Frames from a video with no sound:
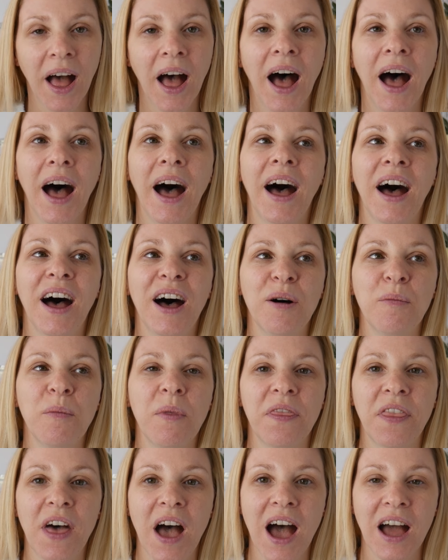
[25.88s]

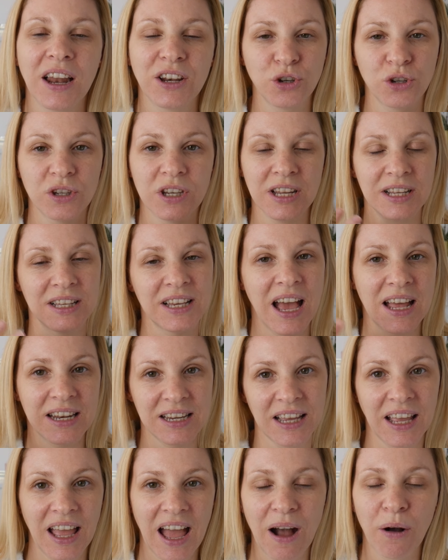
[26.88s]
that I just need to edit
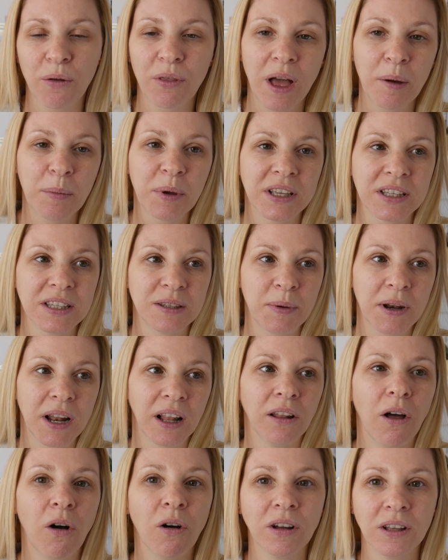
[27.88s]
and get out there because it's been a
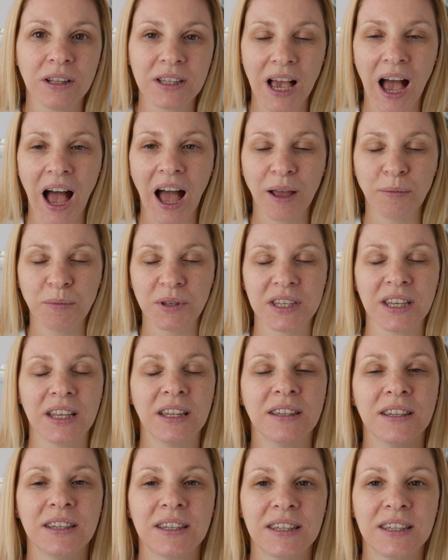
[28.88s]
long time
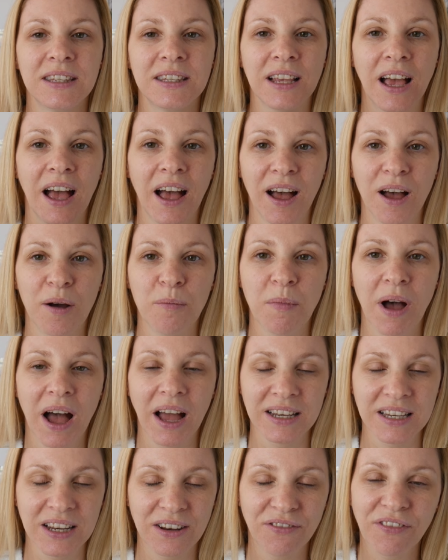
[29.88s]
since I
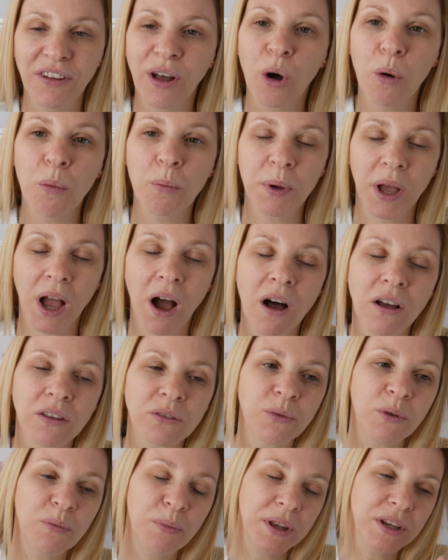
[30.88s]
did film, because
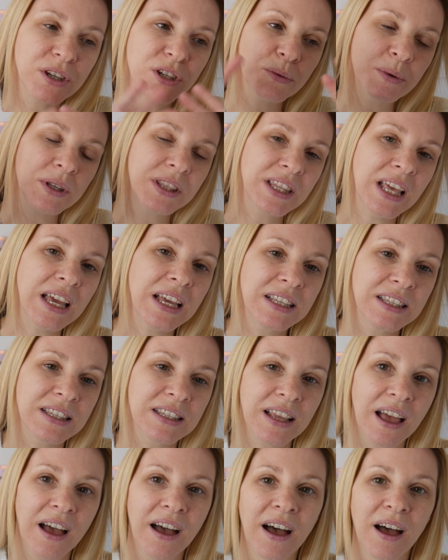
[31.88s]
we've been doing this.
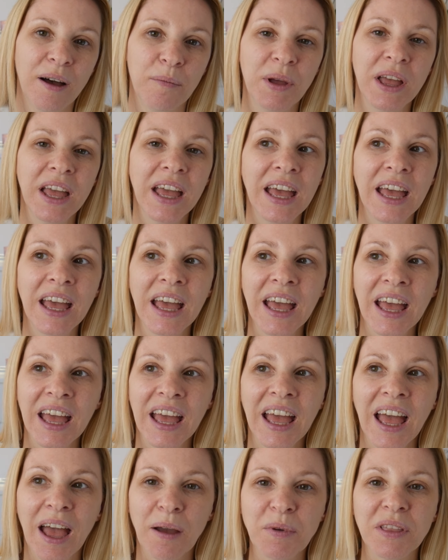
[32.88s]
I
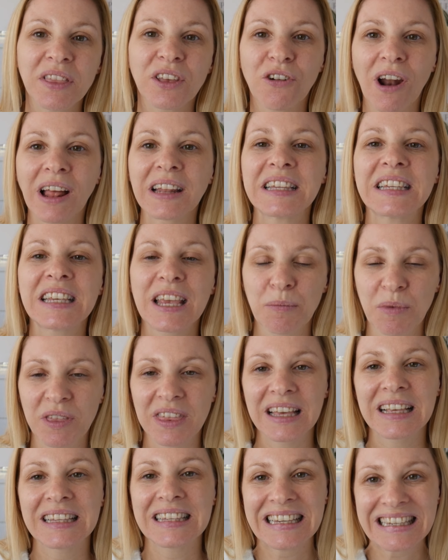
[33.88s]
mean, the grand scheme of
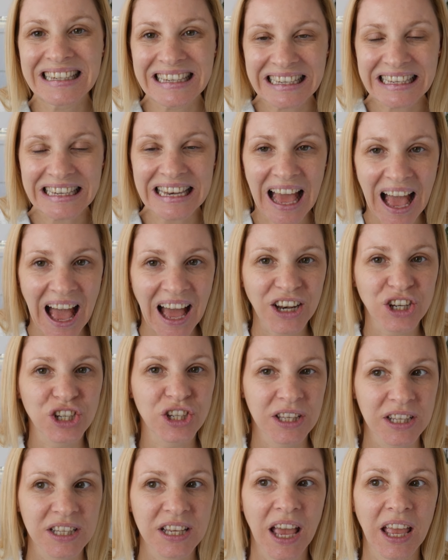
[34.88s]
things, it didn't
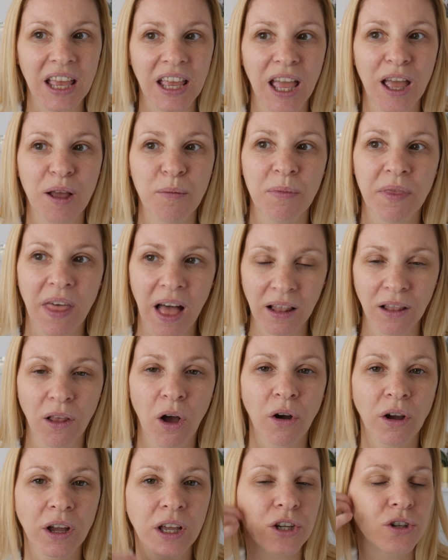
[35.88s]
actually take him that
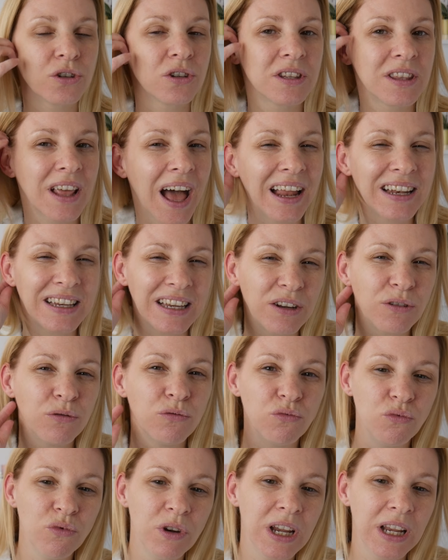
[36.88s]
long. It's just that I didn't
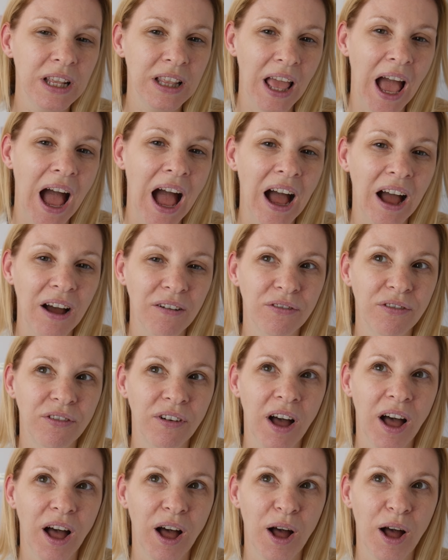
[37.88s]
really have